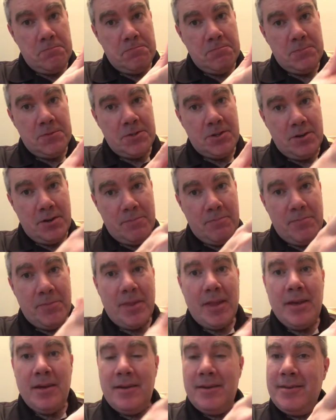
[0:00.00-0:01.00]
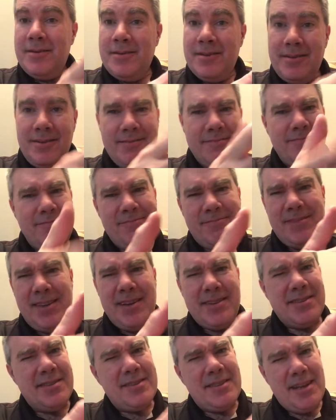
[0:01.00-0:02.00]
So you know,
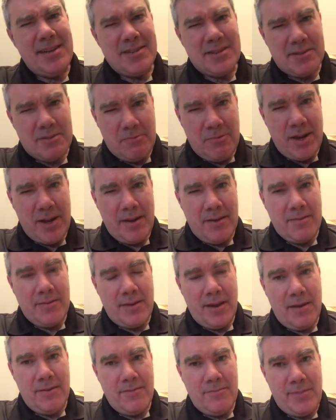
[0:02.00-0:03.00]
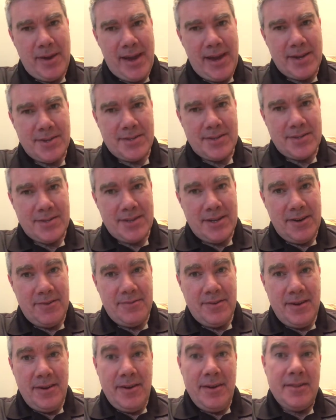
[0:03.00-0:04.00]
that's the way of banks and stuff.
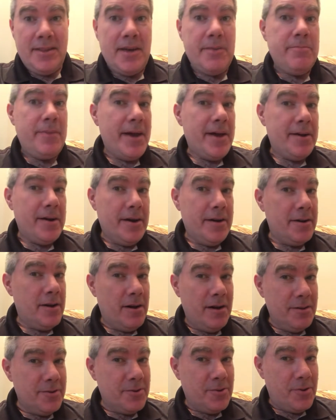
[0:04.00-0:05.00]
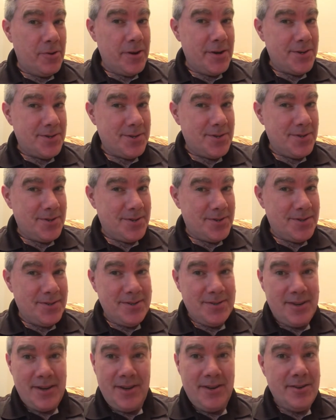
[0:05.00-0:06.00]
They bet on all the horses.
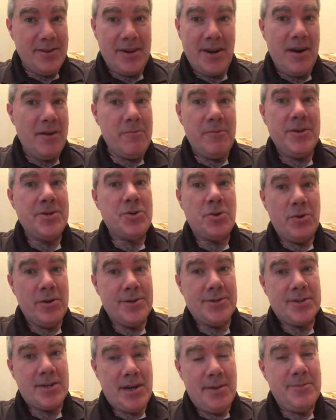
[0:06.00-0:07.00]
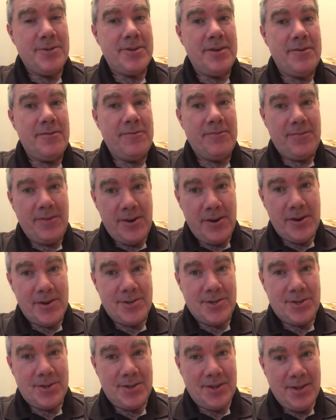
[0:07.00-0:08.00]
They don't care which horse comes in
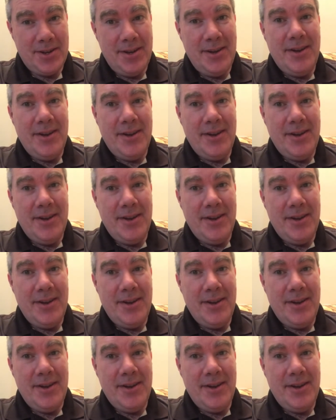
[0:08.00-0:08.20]
first.